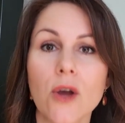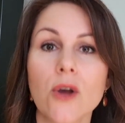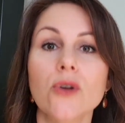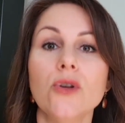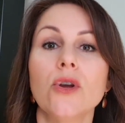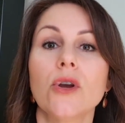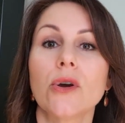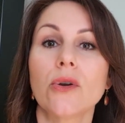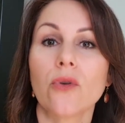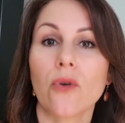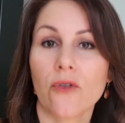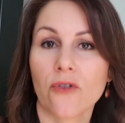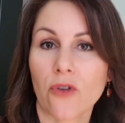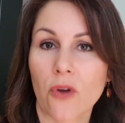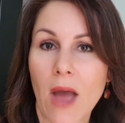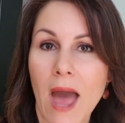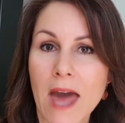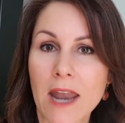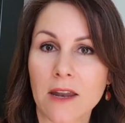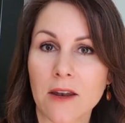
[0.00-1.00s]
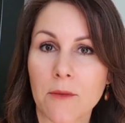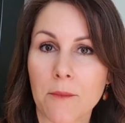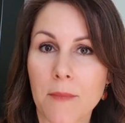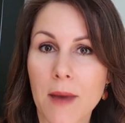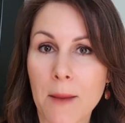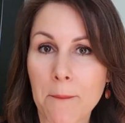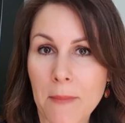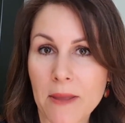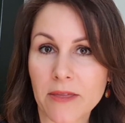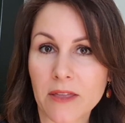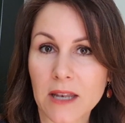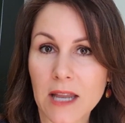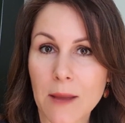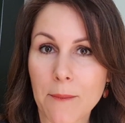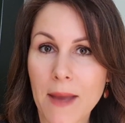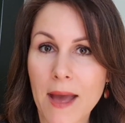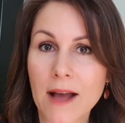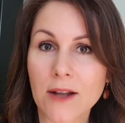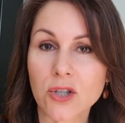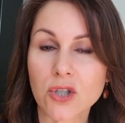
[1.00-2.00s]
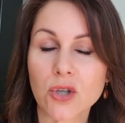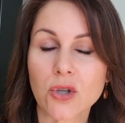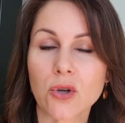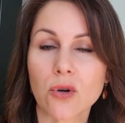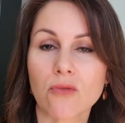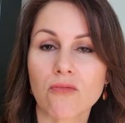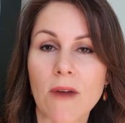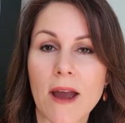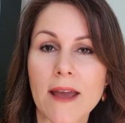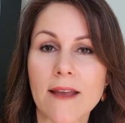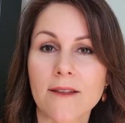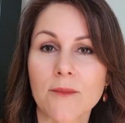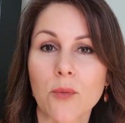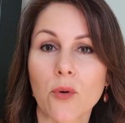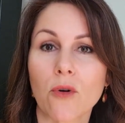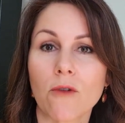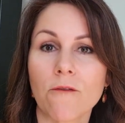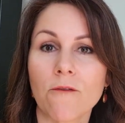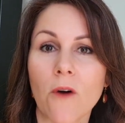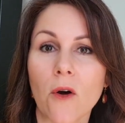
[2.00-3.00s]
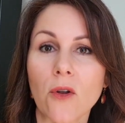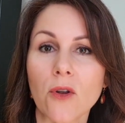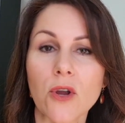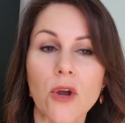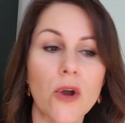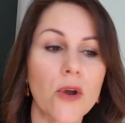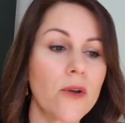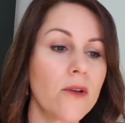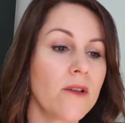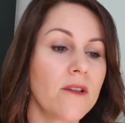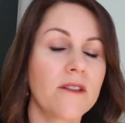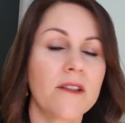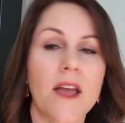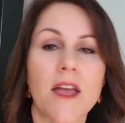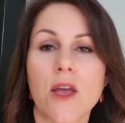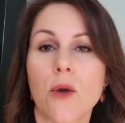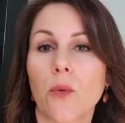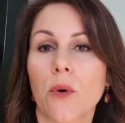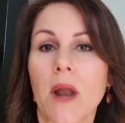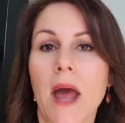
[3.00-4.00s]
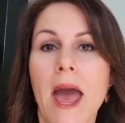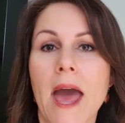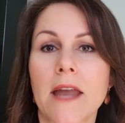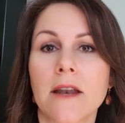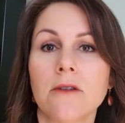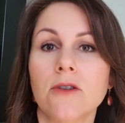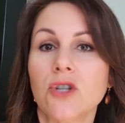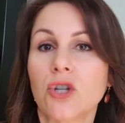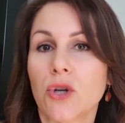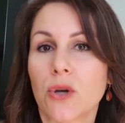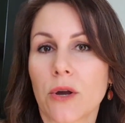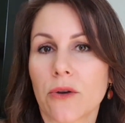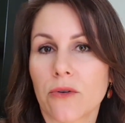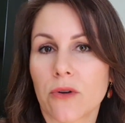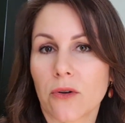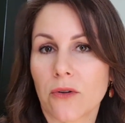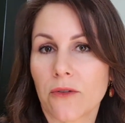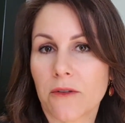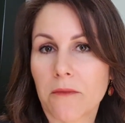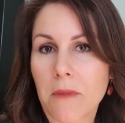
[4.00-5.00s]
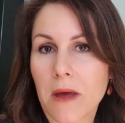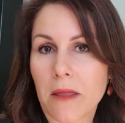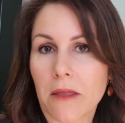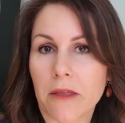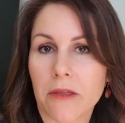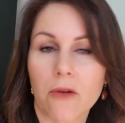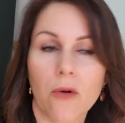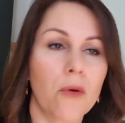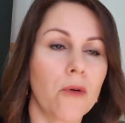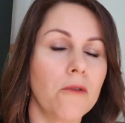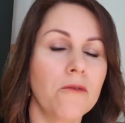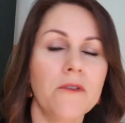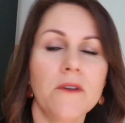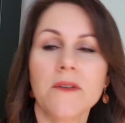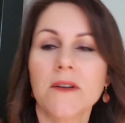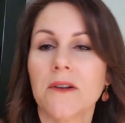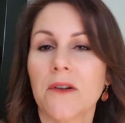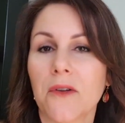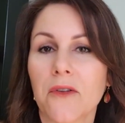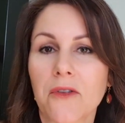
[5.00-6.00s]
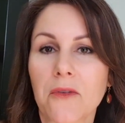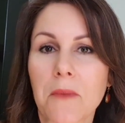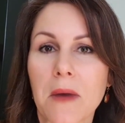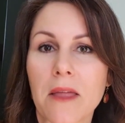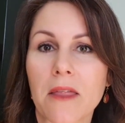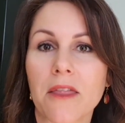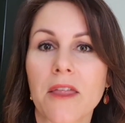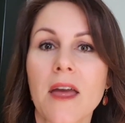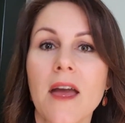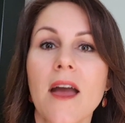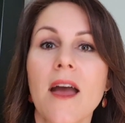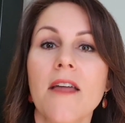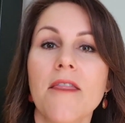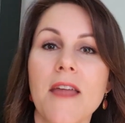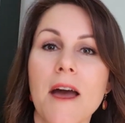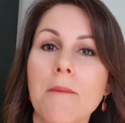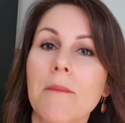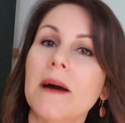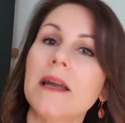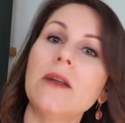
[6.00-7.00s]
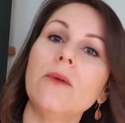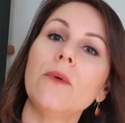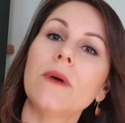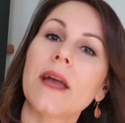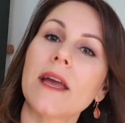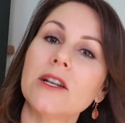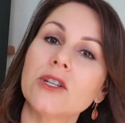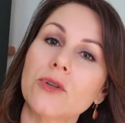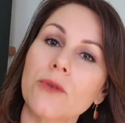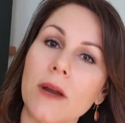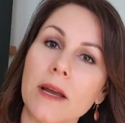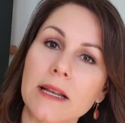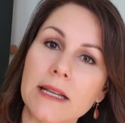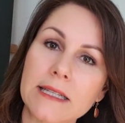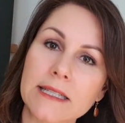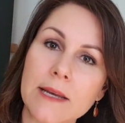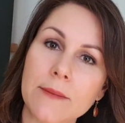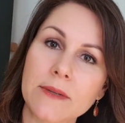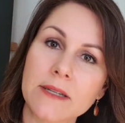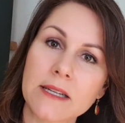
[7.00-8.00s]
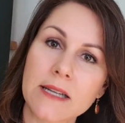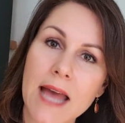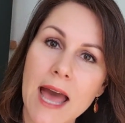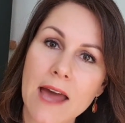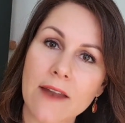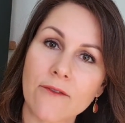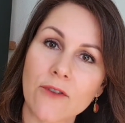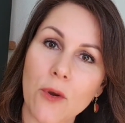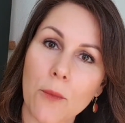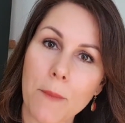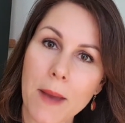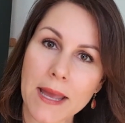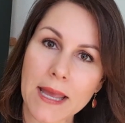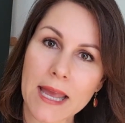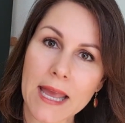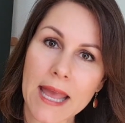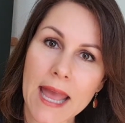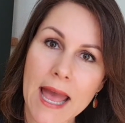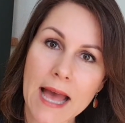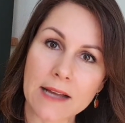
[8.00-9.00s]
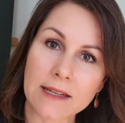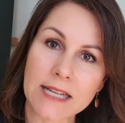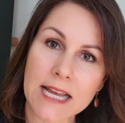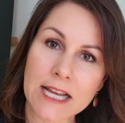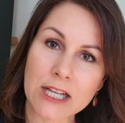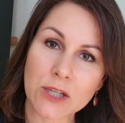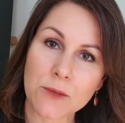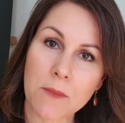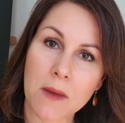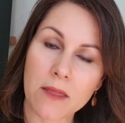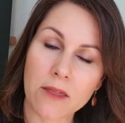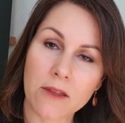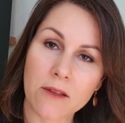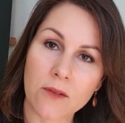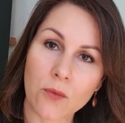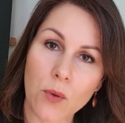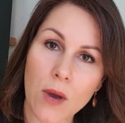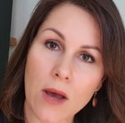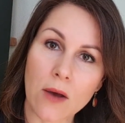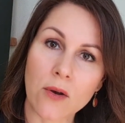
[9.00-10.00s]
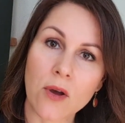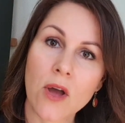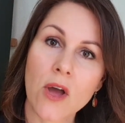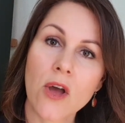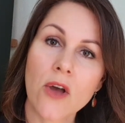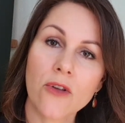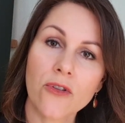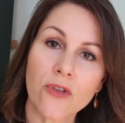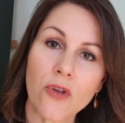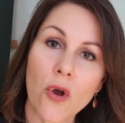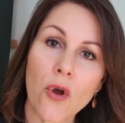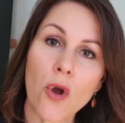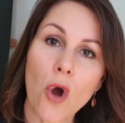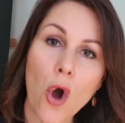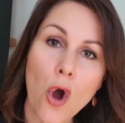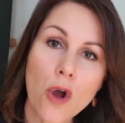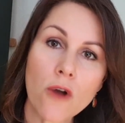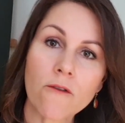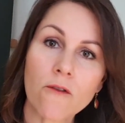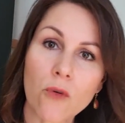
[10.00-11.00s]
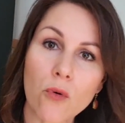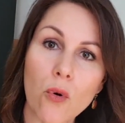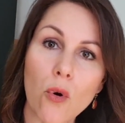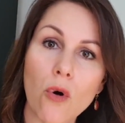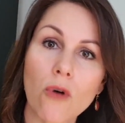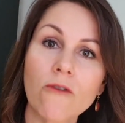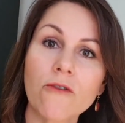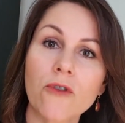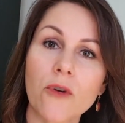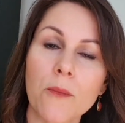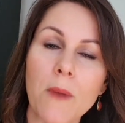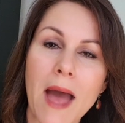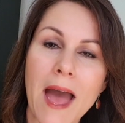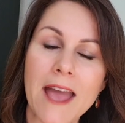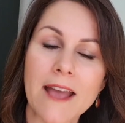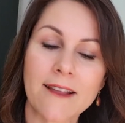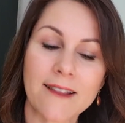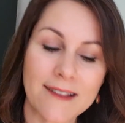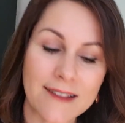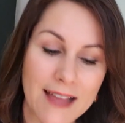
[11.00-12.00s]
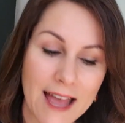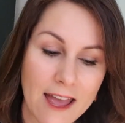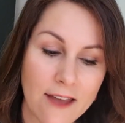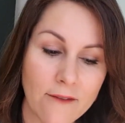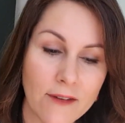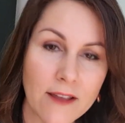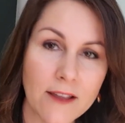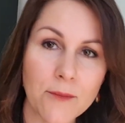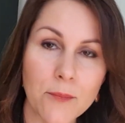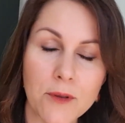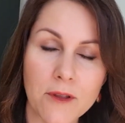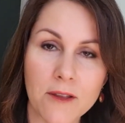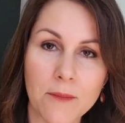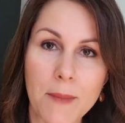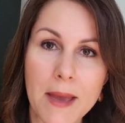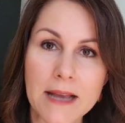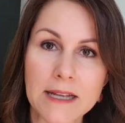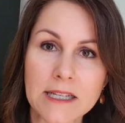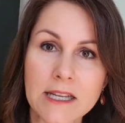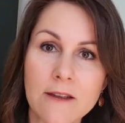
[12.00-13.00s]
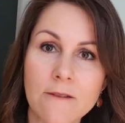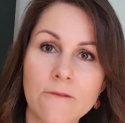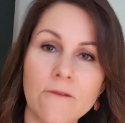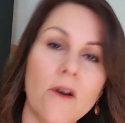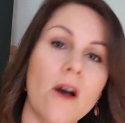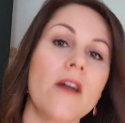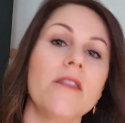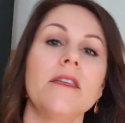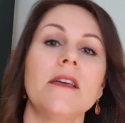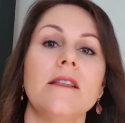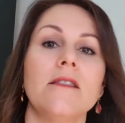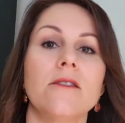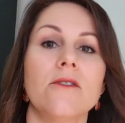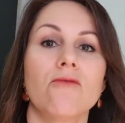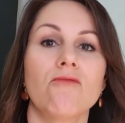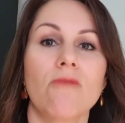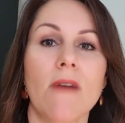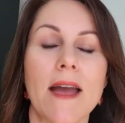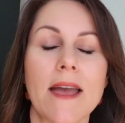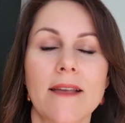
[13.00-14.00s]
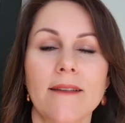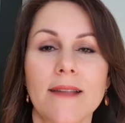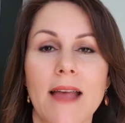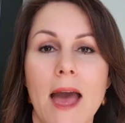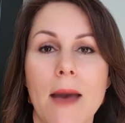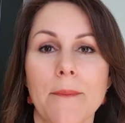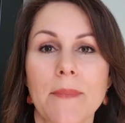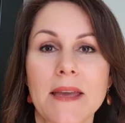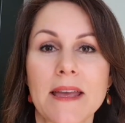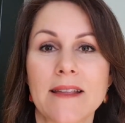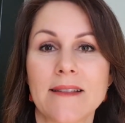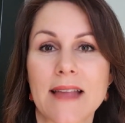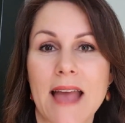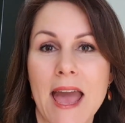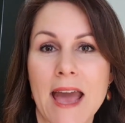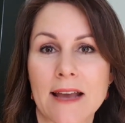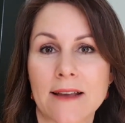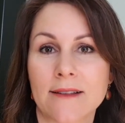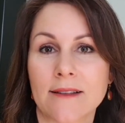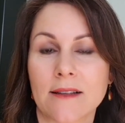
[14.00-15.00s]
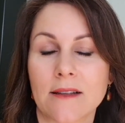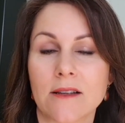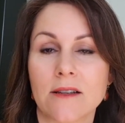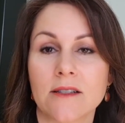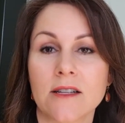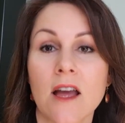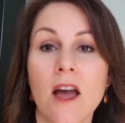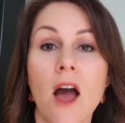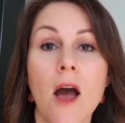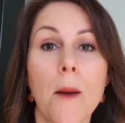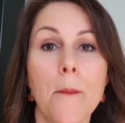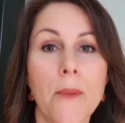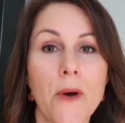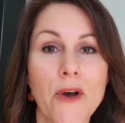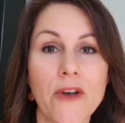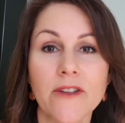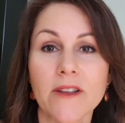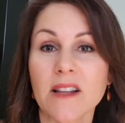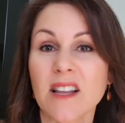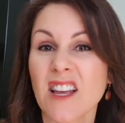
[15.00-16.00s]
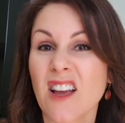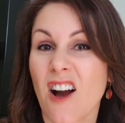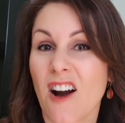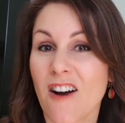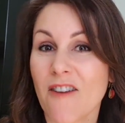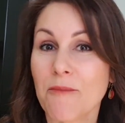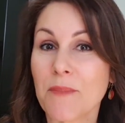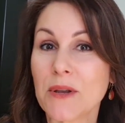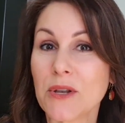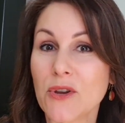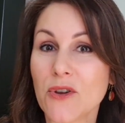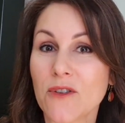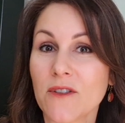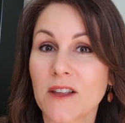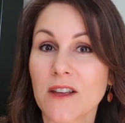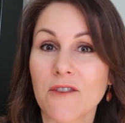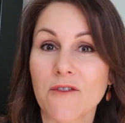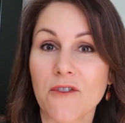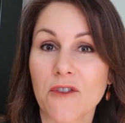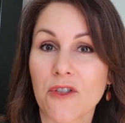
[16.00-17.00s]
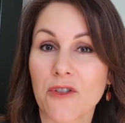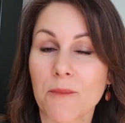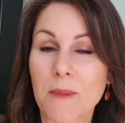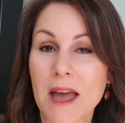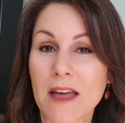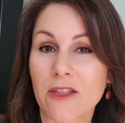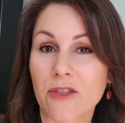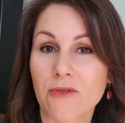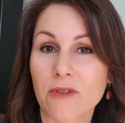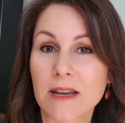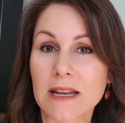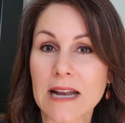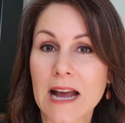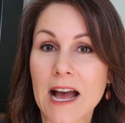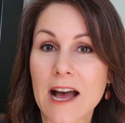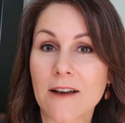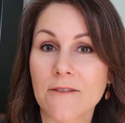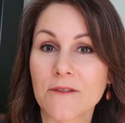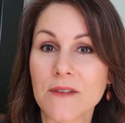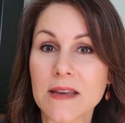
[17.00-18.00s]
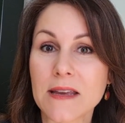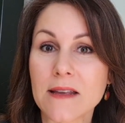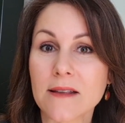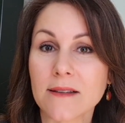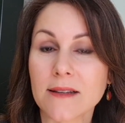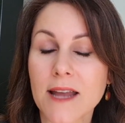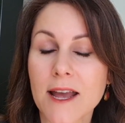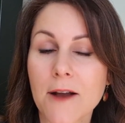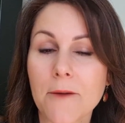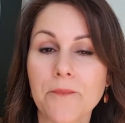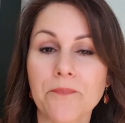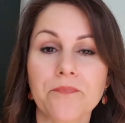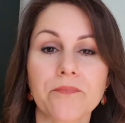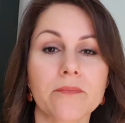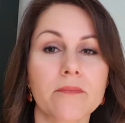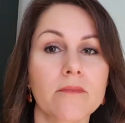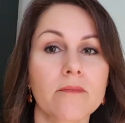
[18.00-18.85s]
You can also add a monthly amount to your RAIZ portfolio. Say you want to add $200 a month or $50 a month. That money will get directly debited out of your bank account each month as well. So overall, from a savings perspective, I think the RAIZ app is excellent. Personally, I've been using it for about 3.5 years now.